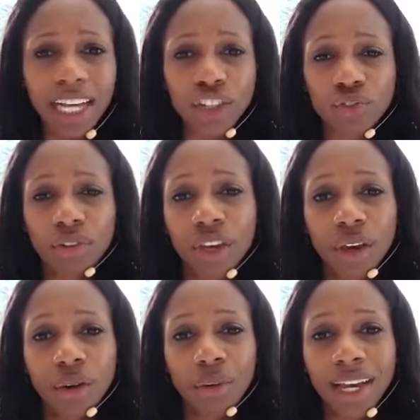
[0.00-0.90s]

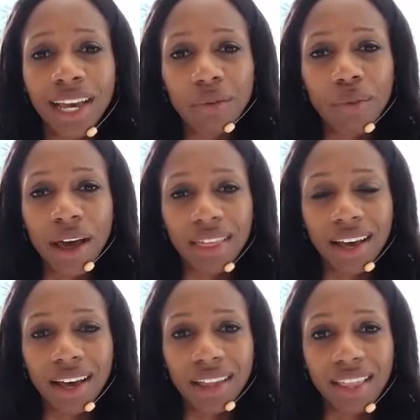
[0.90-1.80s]
review
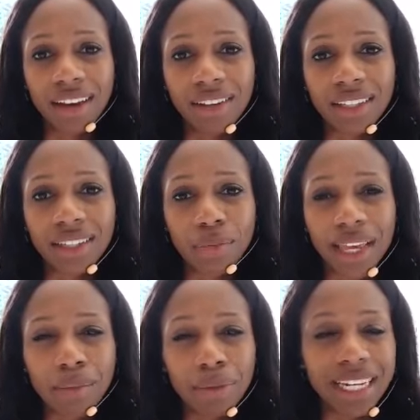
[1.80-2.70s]
whether there is
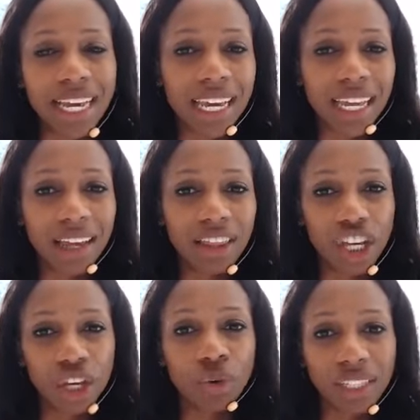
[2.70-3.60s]
something in particular
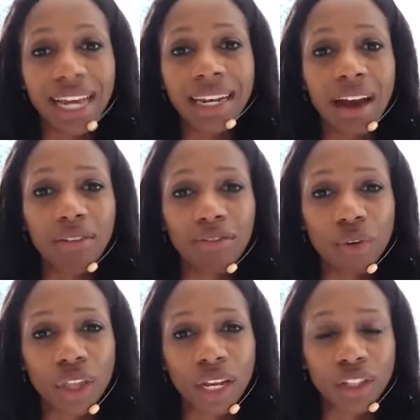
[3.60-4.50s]
that you stand out
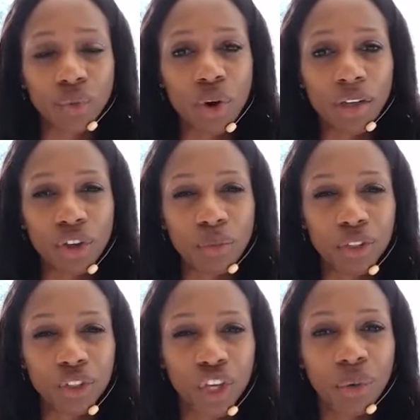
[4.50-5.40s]
for, that it's worth you
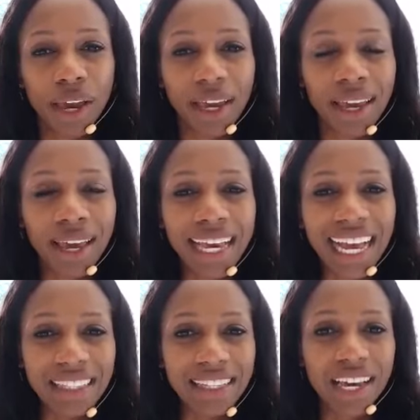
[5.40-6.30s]
pursuing
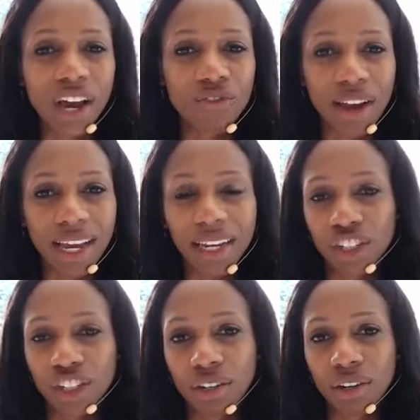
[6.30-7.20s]
getting
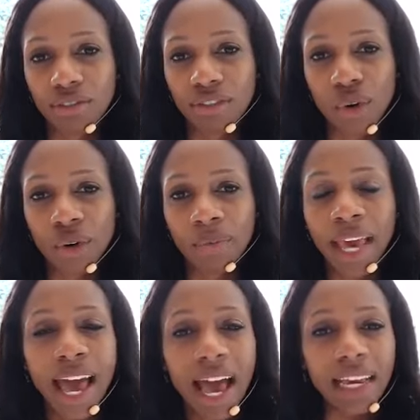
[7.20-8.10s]
recognition for.
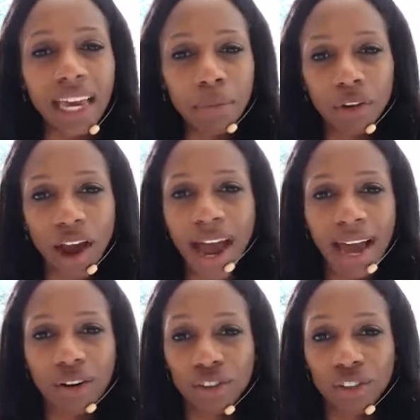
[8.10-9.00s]
And keep your eye
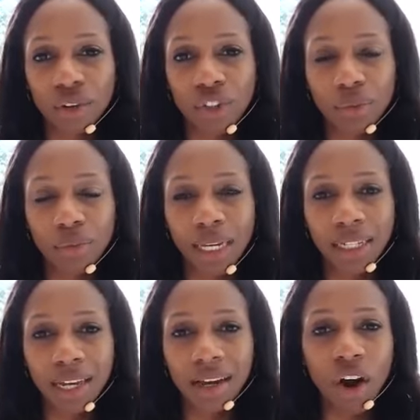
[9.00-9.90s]
out on social
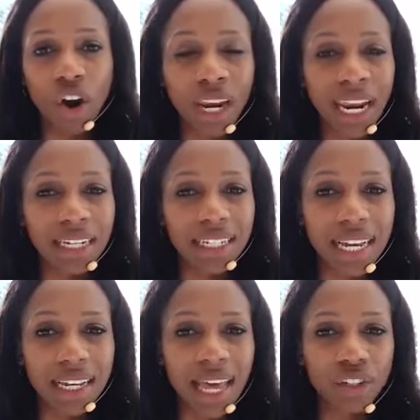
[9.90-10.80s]
media. On
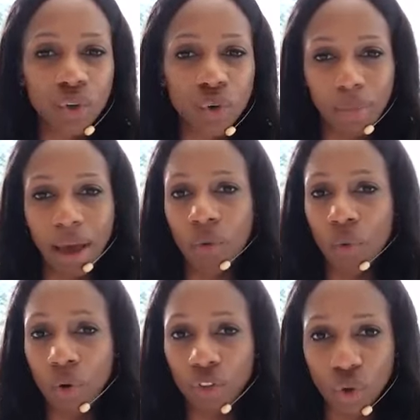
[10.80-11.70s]
LinkedIn, they talk about
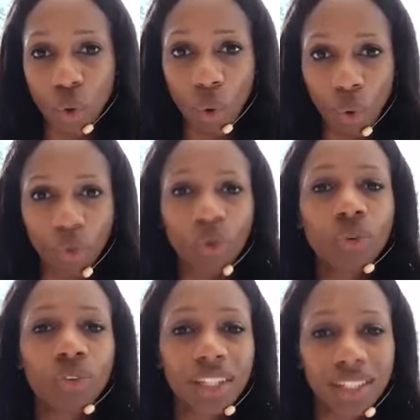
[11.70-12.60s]
awards
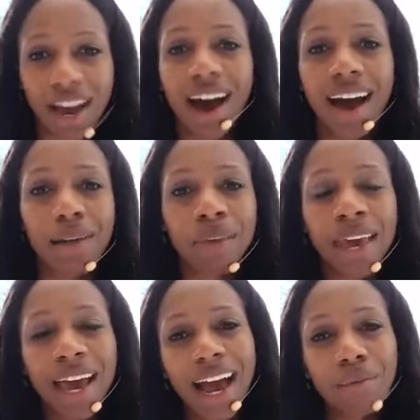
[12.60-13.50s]
all the time.
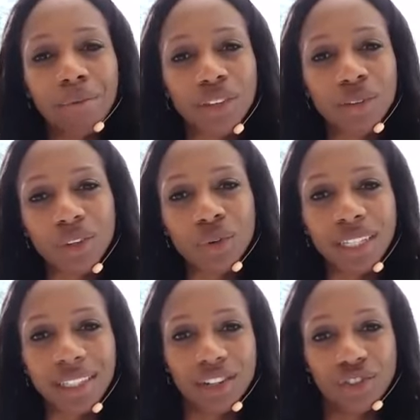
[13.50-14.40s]
So it's
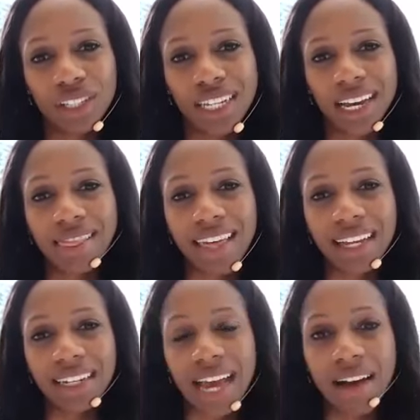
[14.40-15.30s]
always interesting, I
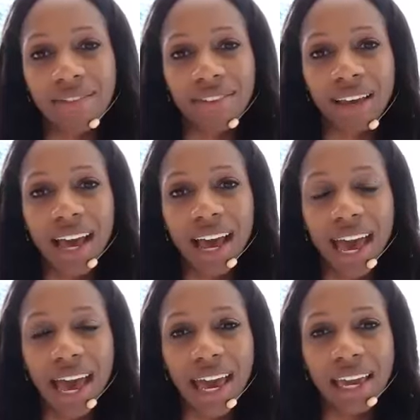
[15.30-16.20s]
think, to have
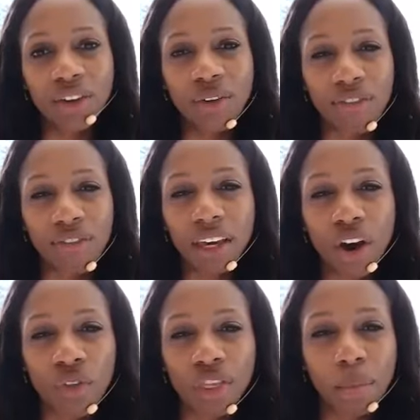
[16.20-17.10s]
your finger
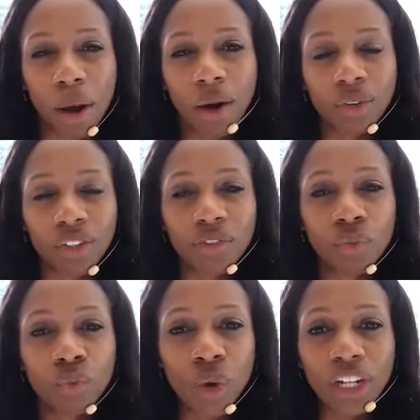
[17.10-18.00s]
on the pulse of
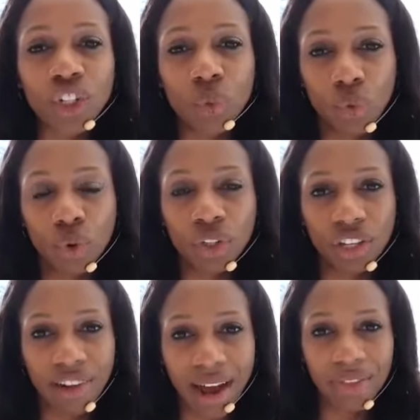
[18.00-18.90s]
which
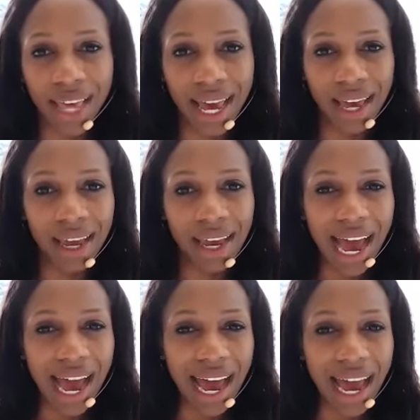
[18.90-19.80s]
awards are out there,
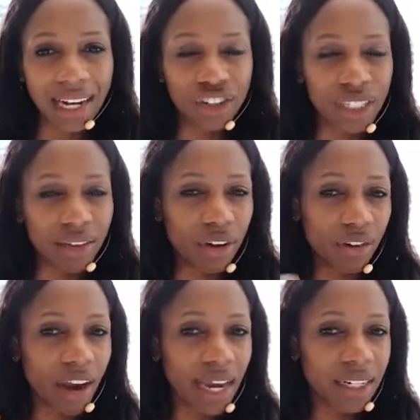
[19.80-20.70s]
and just have
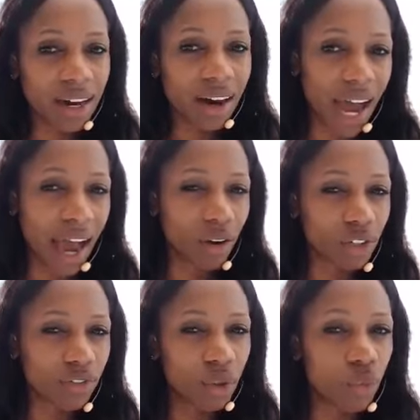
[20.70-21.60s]
your radar
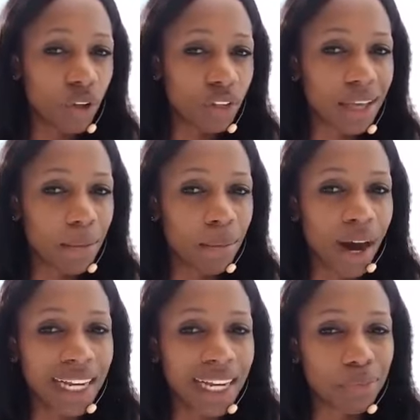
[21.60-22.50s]
out for the ones that
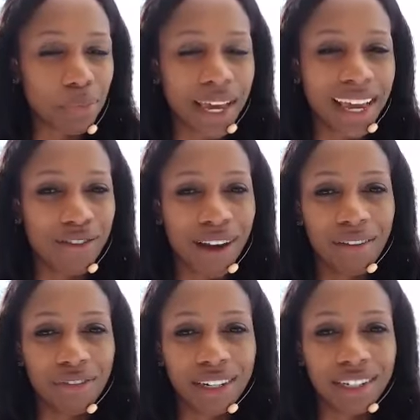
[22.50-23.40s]
might be
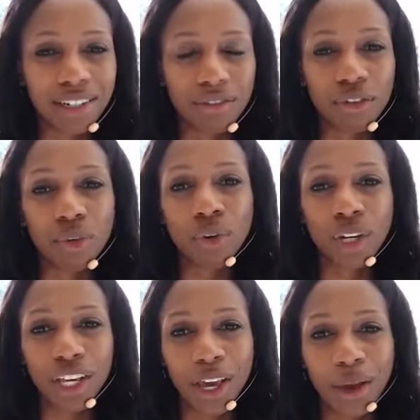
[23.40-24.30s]
relevant
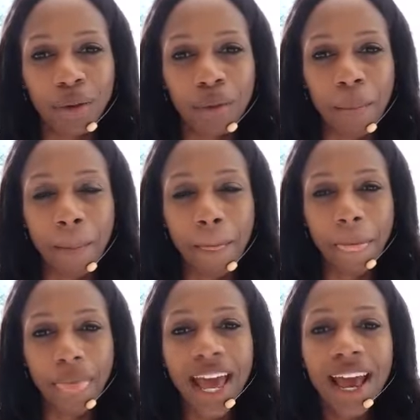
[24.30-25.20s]
for you.
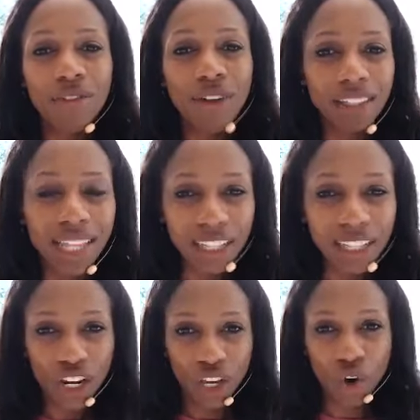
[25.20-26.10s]
Right, so
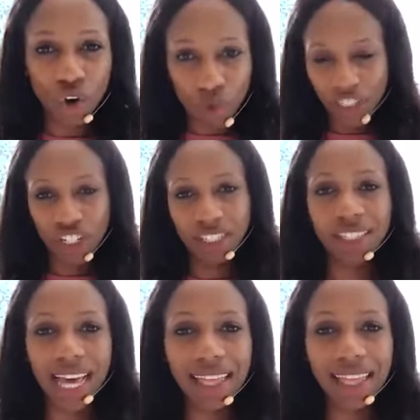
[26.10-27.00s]
let's look at your
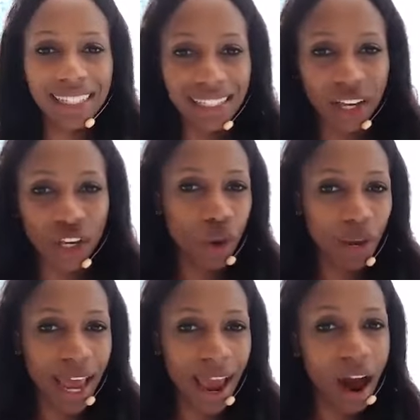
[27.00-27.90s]
questions then. This is a
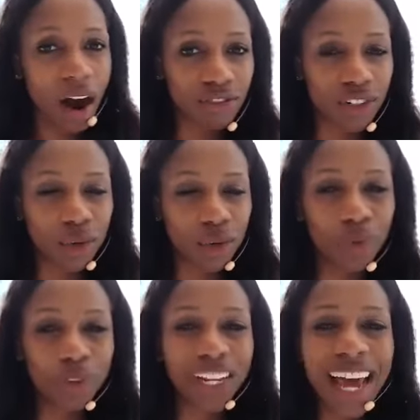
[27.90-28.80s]
Q&A after
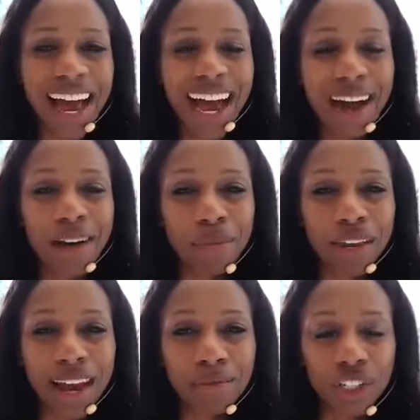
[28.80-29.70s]
all,
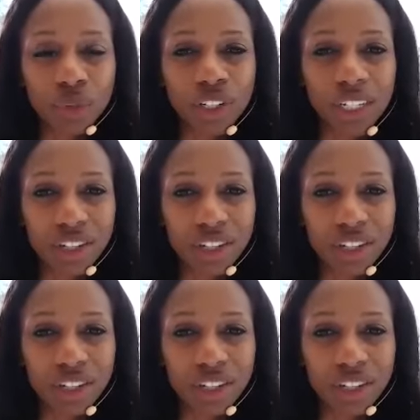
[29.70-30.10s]
but I just wanted to